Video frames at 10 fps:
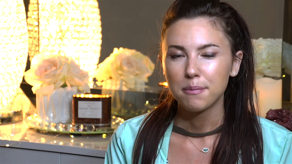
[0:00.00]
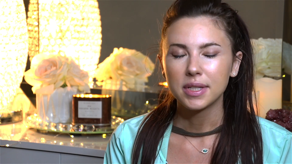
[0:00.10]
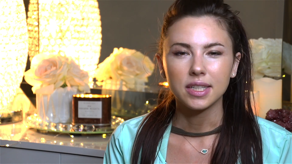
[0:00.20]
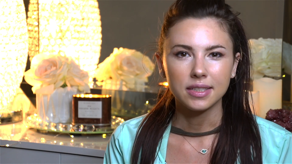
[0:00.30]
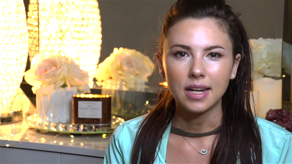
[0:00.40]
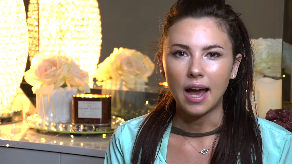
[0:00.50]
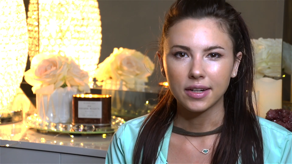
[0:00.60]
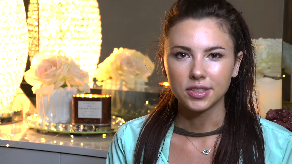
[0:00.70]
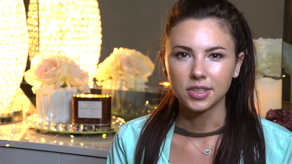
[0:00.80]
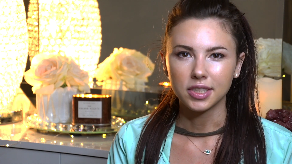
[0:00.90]
but doesn't
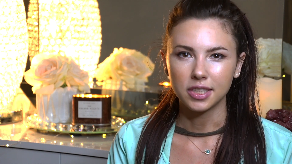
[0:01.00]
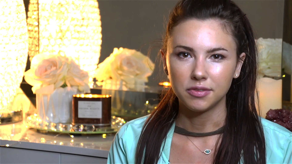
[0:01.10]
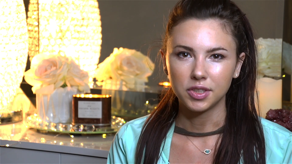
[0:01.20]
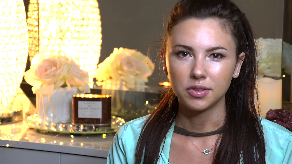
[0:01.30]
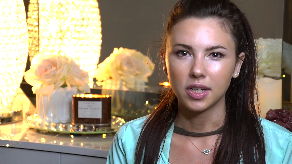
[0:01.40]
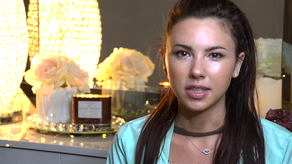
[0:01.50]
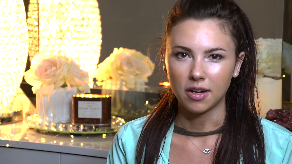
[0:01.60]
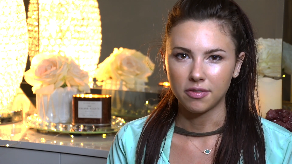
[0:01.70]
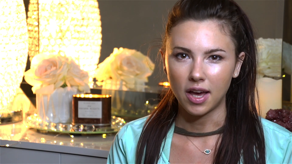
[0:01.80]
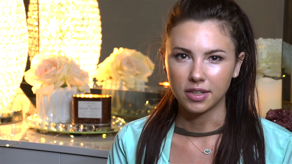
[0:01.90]
actually give you
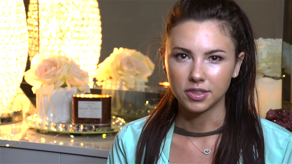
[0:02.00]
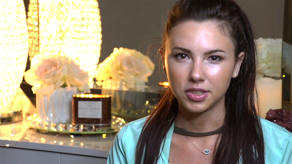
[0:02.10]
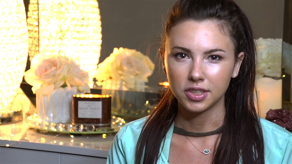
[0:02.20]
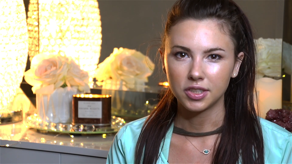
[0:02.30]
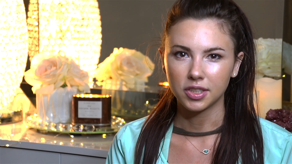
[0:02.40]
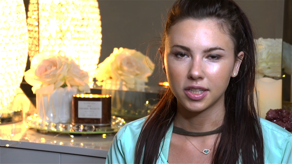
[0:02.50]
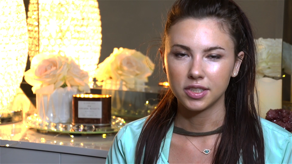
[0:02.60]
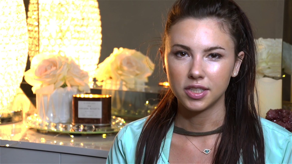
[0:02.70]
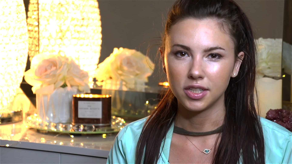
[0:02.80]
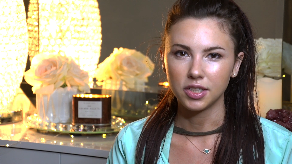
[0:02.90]
enough energy to
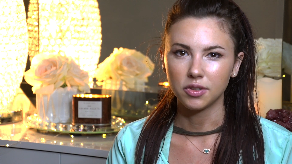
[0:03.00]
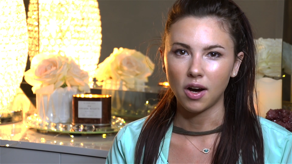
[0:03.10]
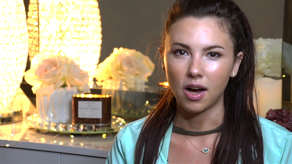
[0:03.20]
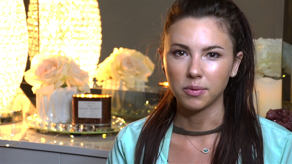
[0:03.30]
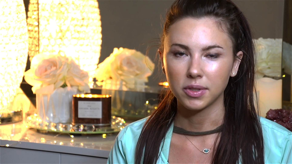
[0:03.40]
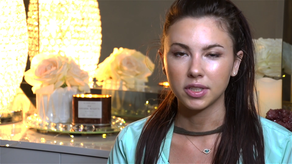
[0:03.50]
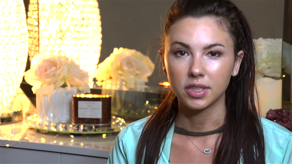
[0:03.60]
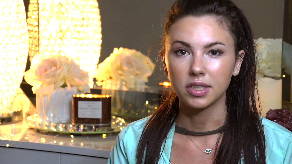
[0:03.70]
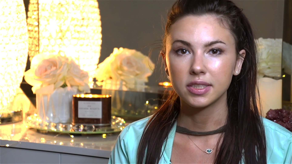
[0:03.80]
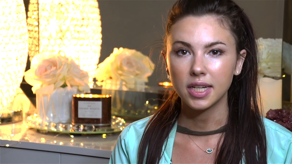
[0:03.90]
continue on with your